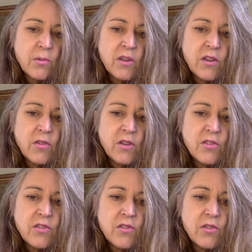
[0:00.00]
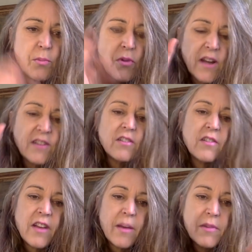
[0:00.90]
we go into the
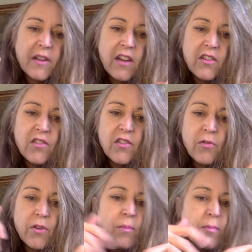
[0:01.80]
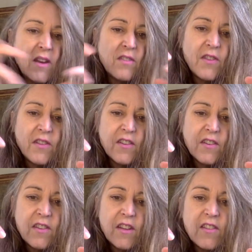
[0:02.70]
practical applications of what a
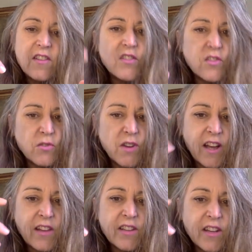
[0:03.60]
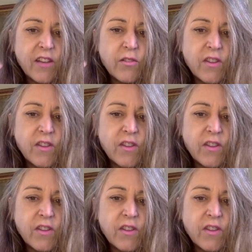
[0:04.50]
metaphysics that he sees as reality,